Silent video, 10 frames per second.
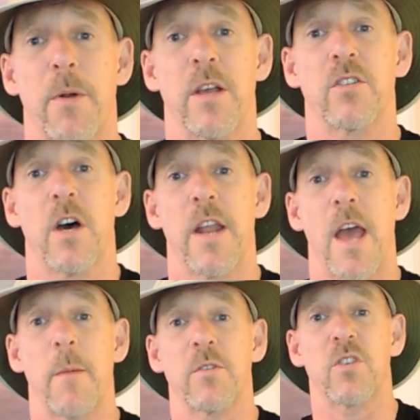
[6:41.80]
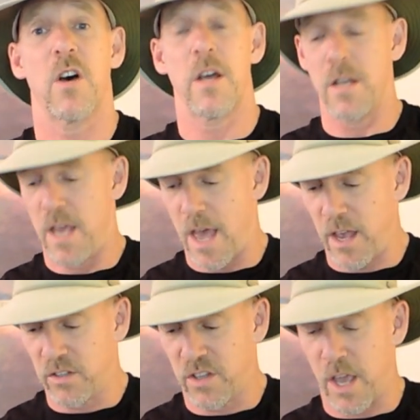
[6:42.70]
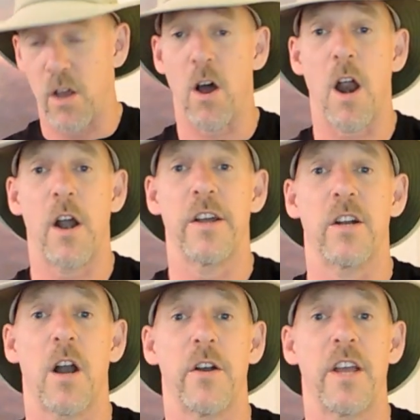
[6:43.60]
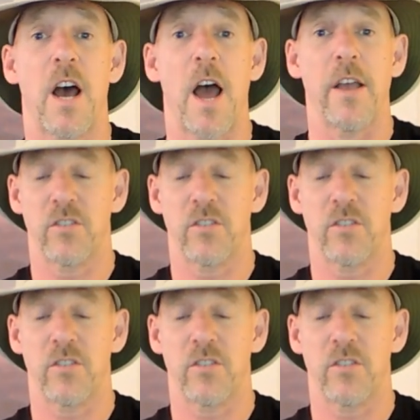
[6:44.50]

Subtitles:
price on Amazon as they are at REI.